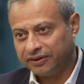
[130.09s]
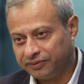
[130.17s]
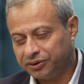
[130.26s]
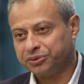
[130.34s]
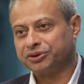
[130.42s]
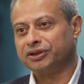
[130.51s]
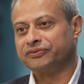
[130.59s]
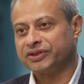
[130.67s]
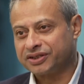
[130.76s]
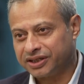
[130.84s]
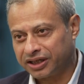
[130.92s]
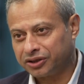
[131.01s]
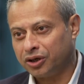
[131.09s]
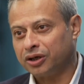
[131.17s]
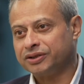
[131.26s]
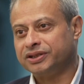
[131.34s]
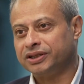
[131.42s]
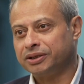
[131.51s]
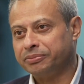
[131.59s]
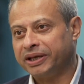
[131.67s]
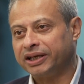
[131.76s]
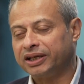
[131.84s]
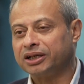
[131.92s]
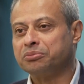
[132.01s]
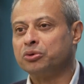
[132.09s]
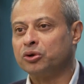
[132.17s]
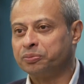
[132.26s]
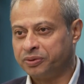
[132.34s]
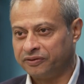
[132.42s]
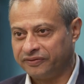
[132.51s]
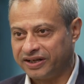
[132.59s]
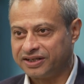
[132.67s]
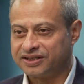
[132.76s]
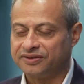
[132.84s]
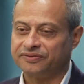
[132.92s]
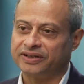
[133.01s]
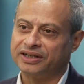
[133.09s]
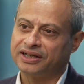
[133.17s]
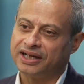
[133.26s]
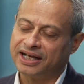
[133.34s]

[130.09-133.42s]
evolution of this technology and making it more pervasive and,